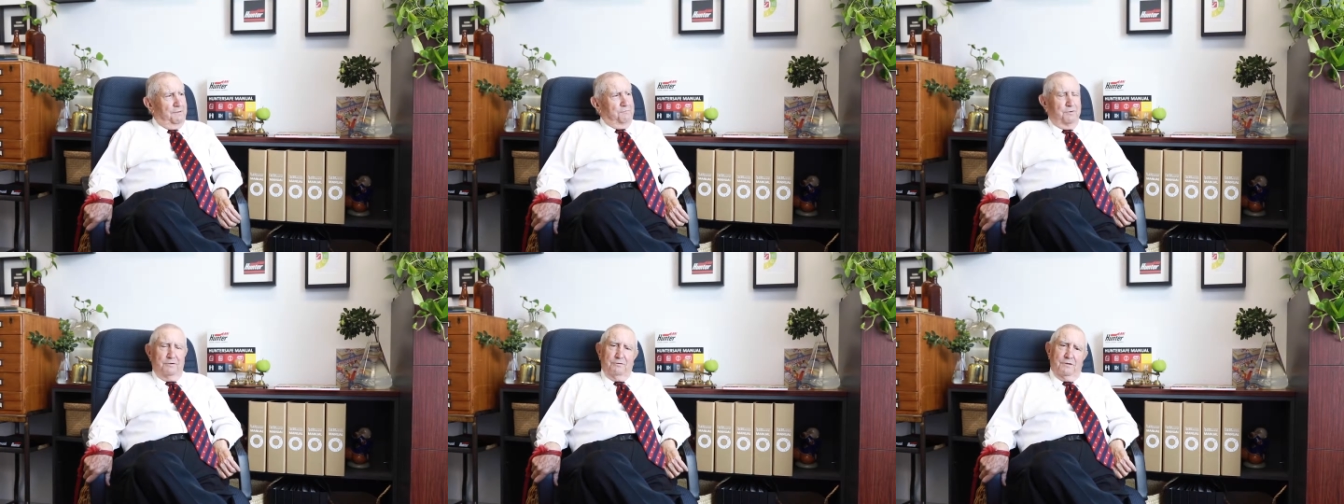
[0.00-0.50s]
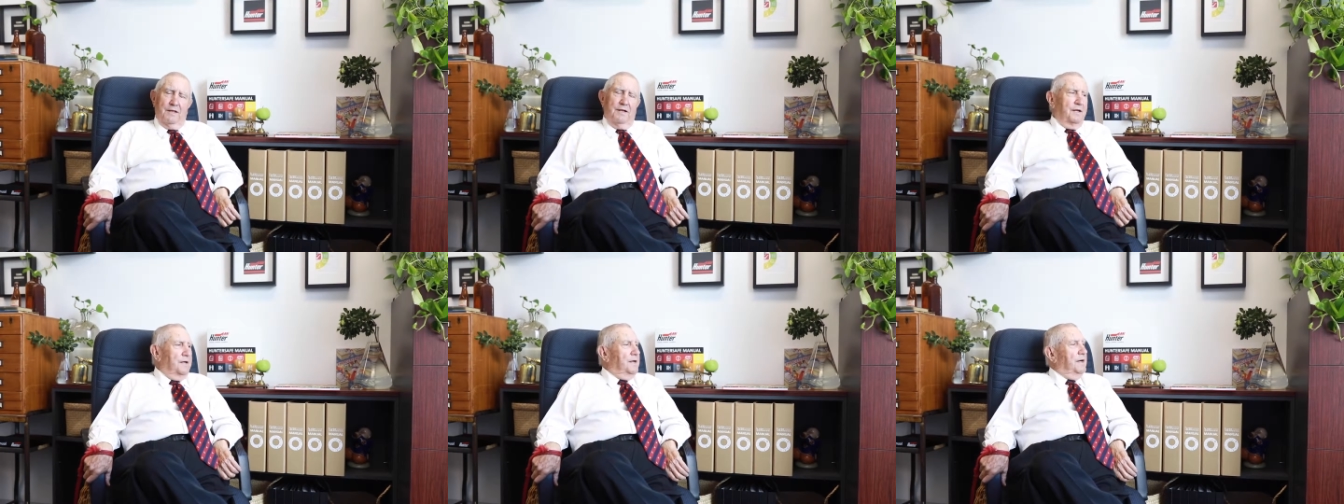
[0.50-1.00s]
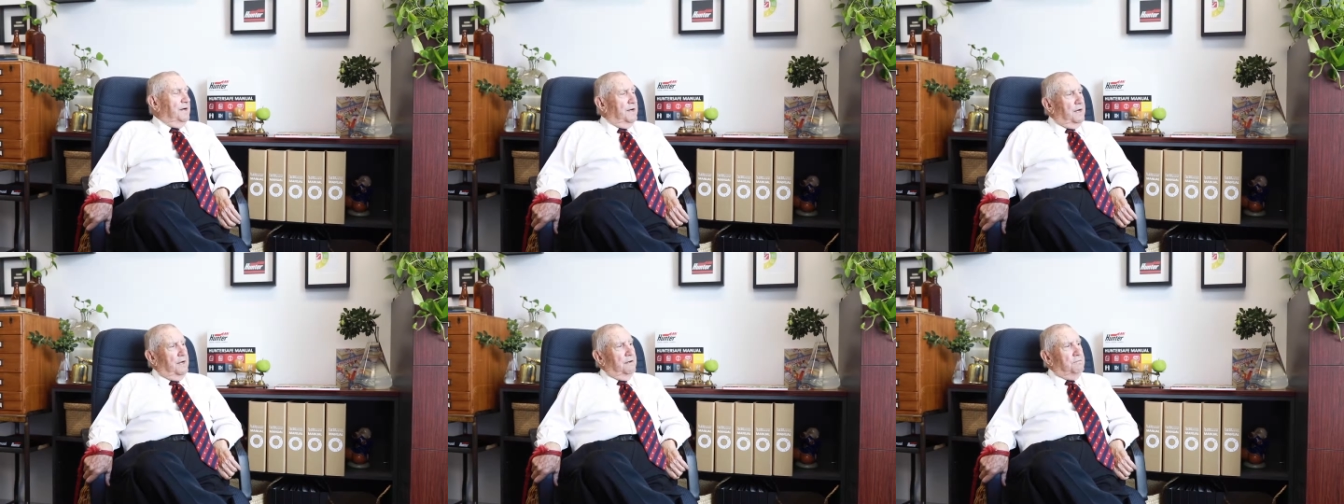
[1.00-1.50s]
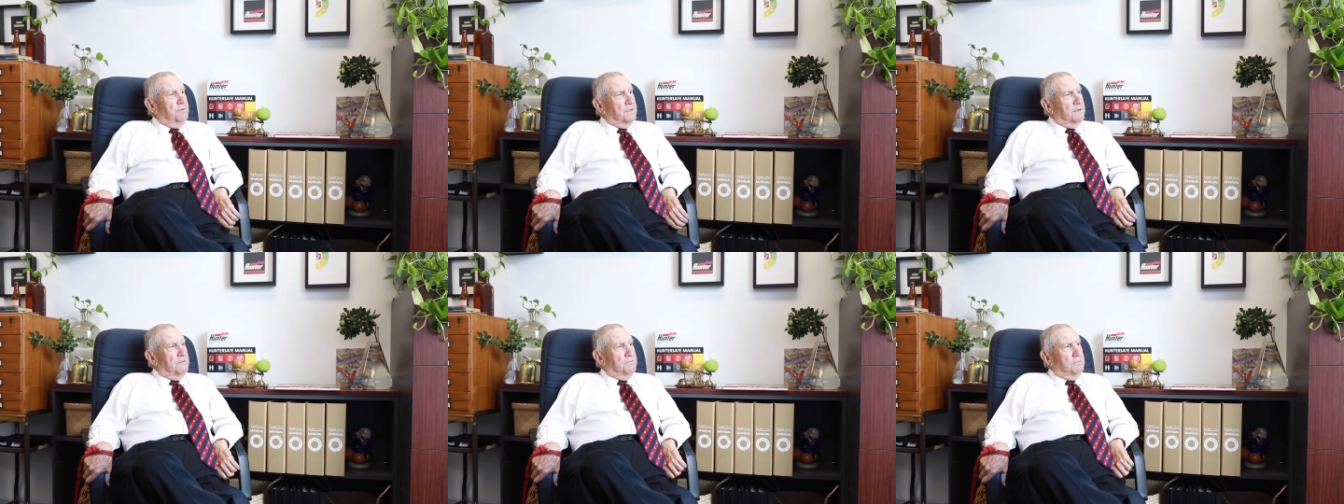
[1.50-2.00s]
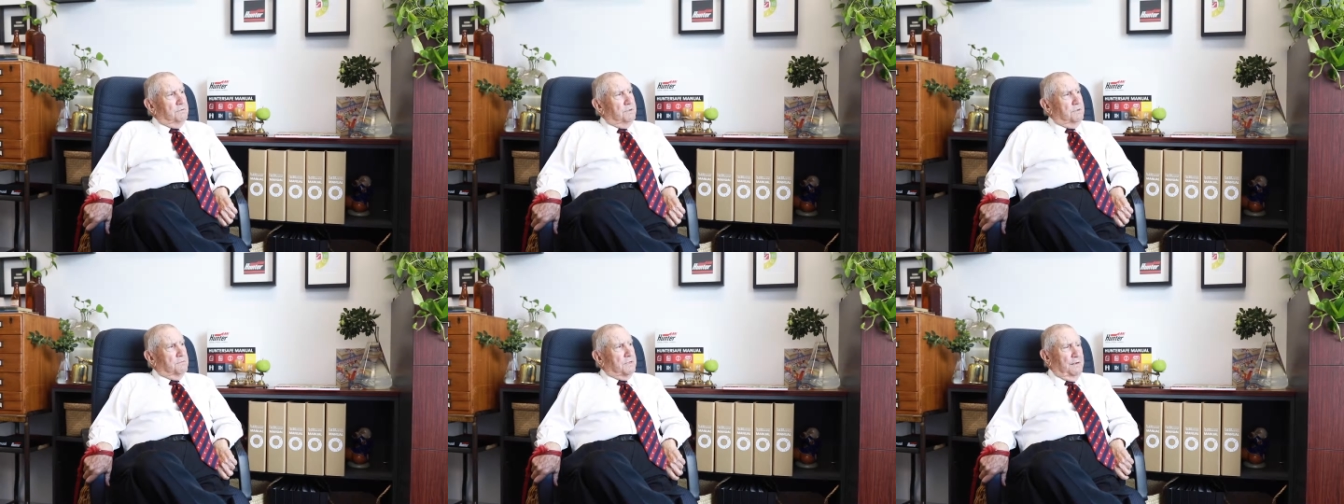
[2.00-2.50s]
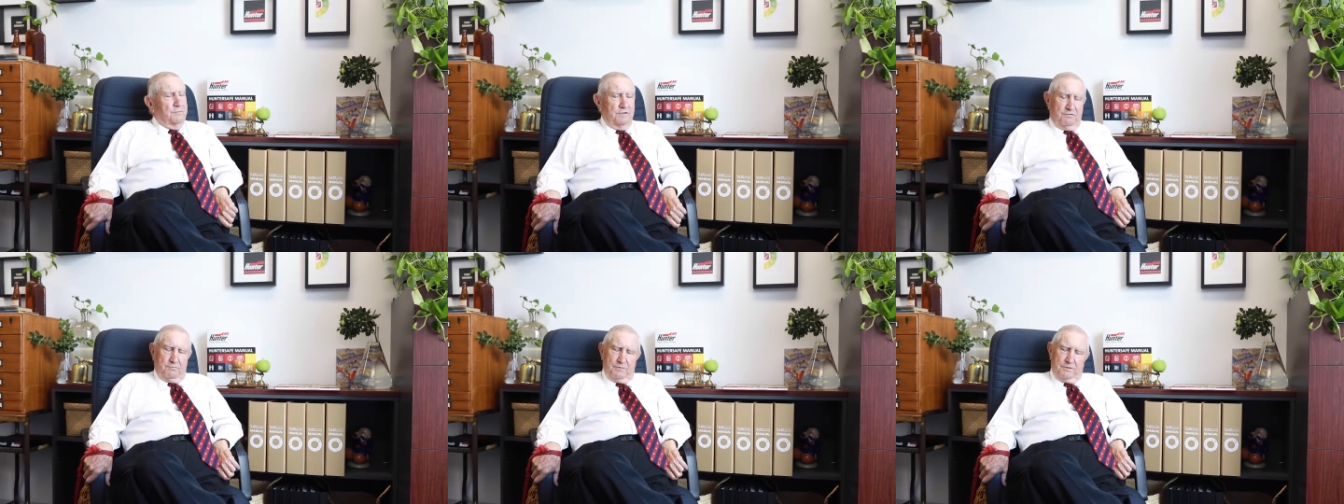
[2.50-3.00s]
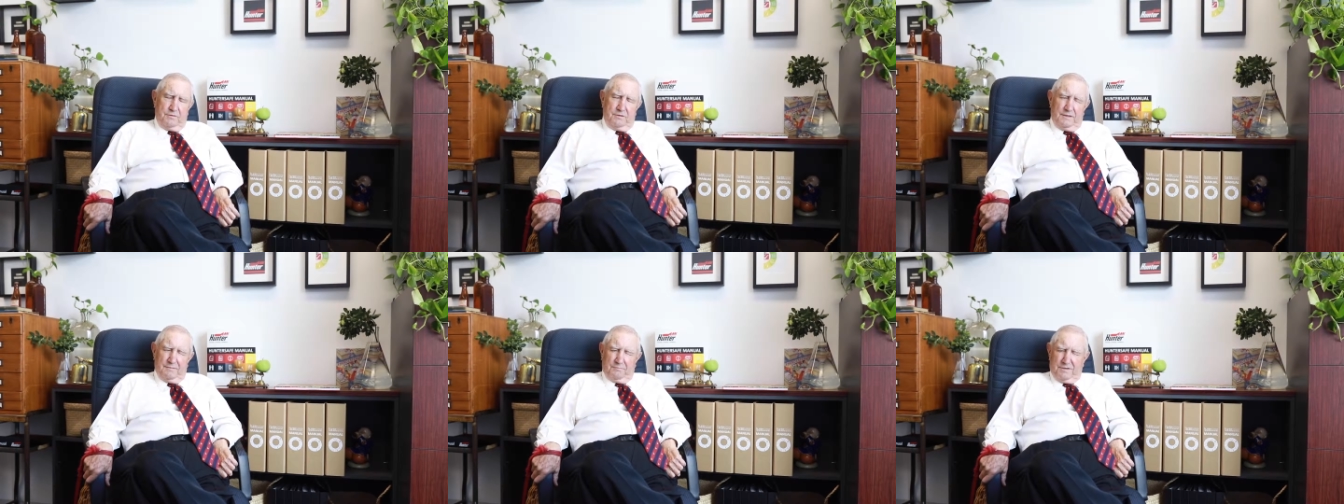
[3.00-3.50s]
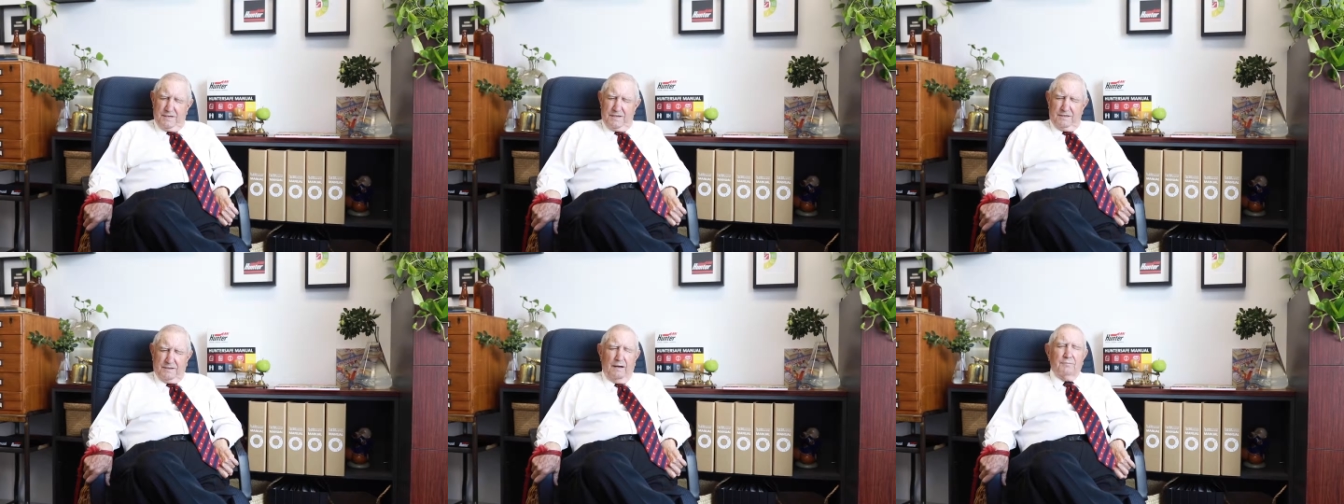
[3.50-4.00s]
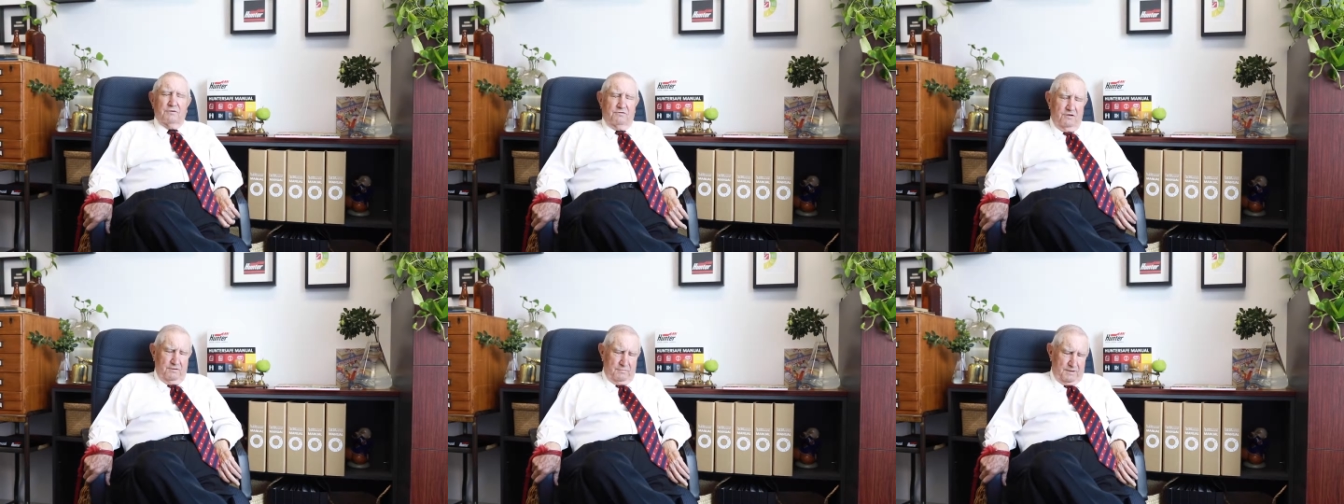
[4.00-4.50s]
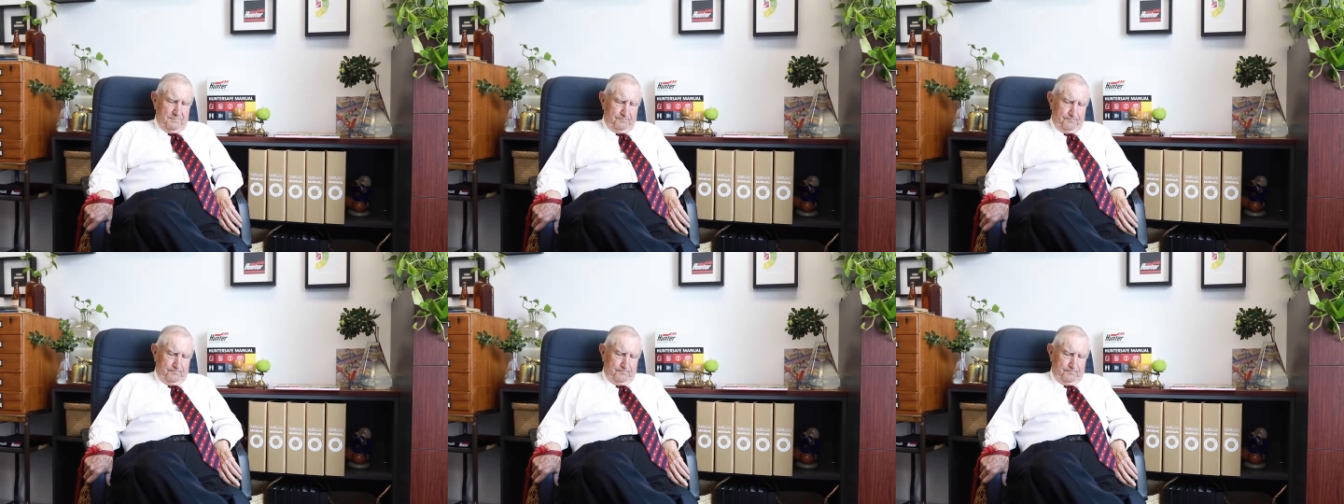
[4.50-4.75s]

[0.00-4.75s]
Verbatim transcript: and Bill uh, uh, uh and King come and see me.